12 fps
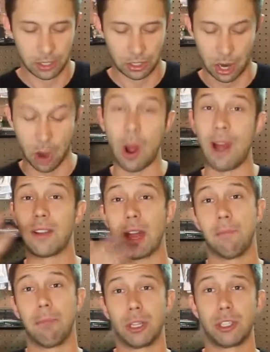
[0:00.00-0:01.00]
So I've
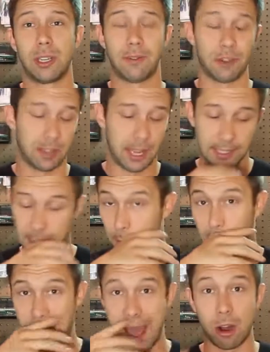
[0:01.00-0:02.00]
got a bunch of different things that I
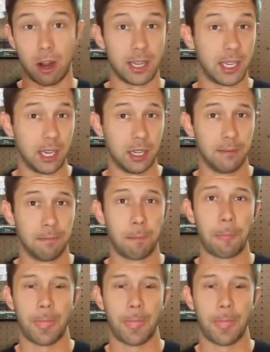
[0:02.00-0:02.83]
want to add on to here.